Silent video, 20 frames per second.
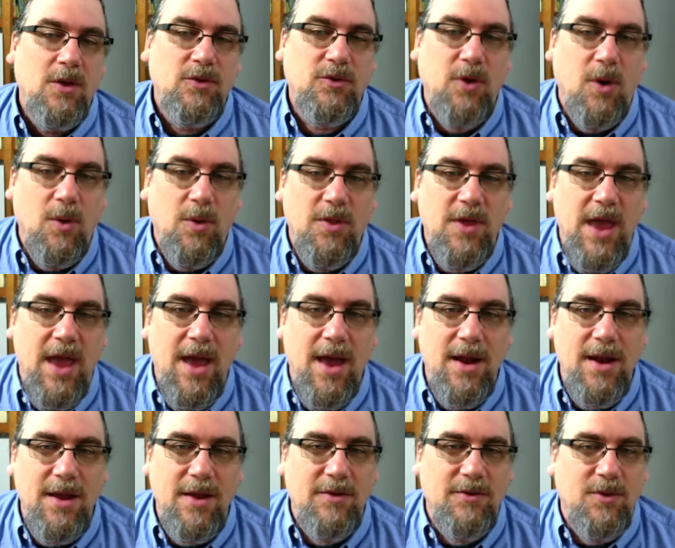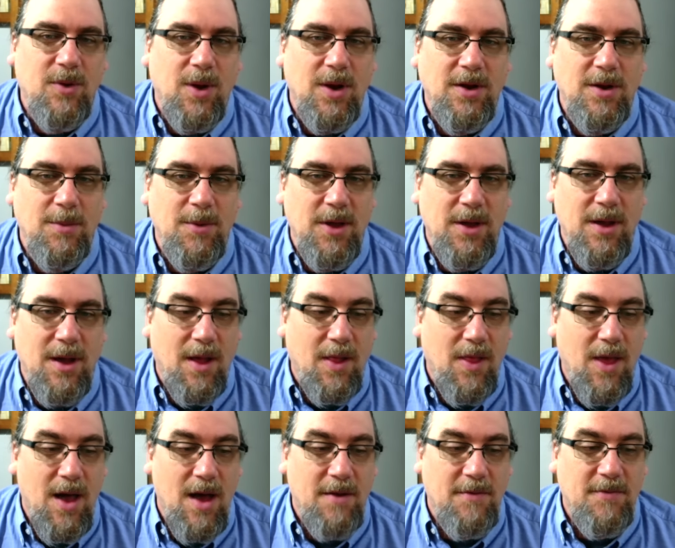So that is going to be a
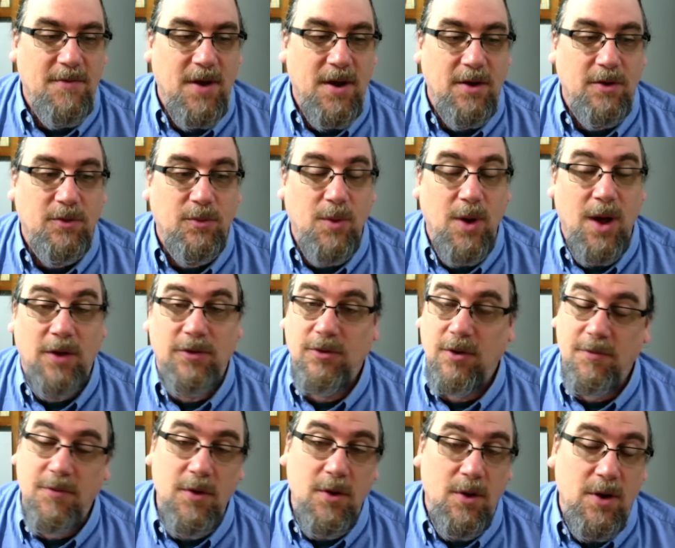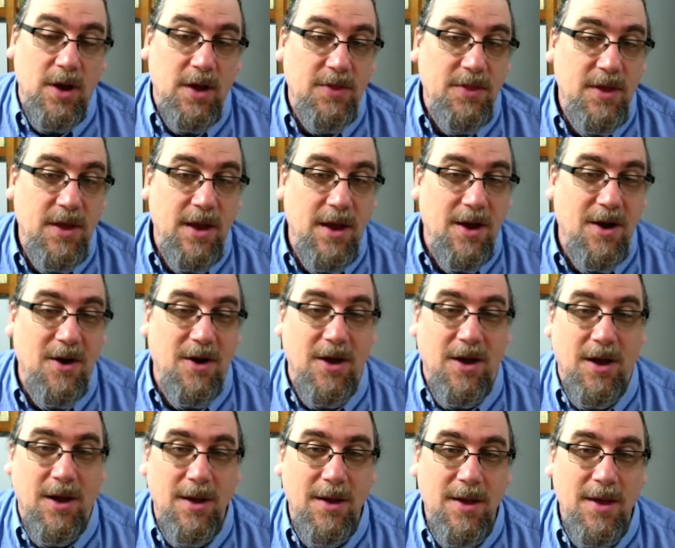lot of fun as well. So if you're in the
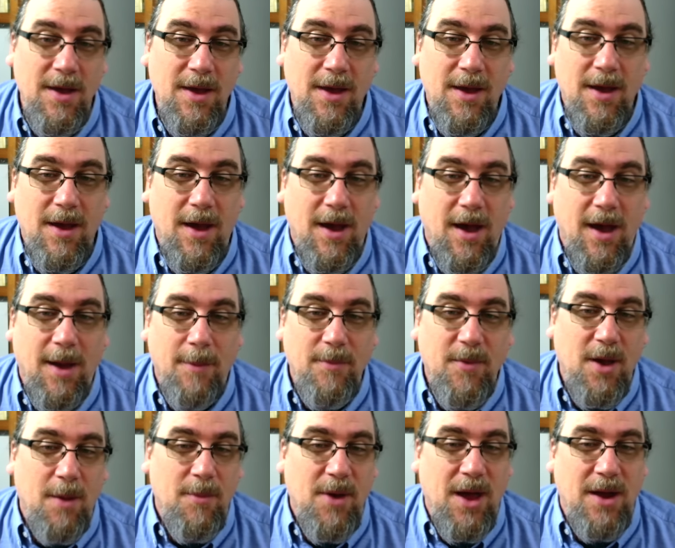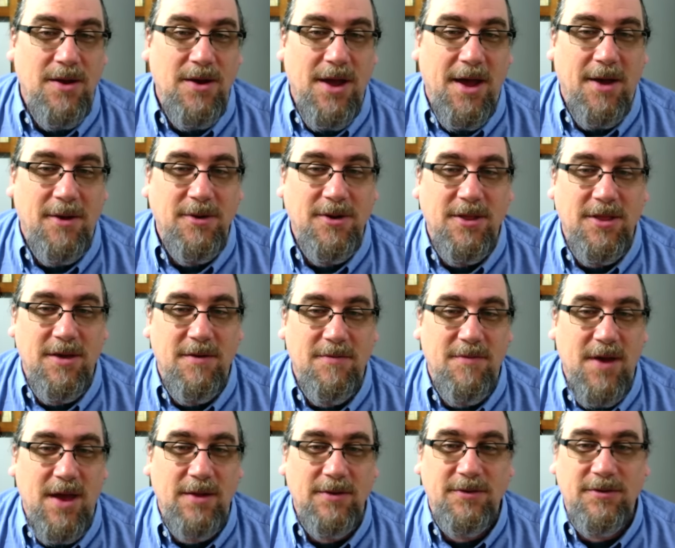area, um, come on down to the
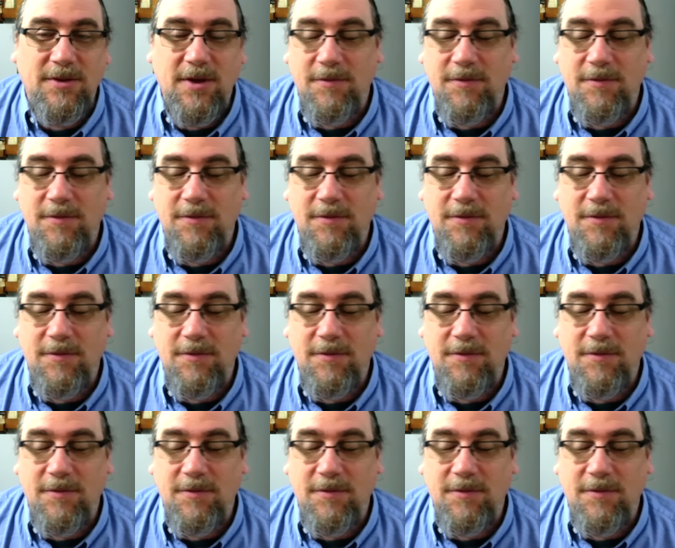events.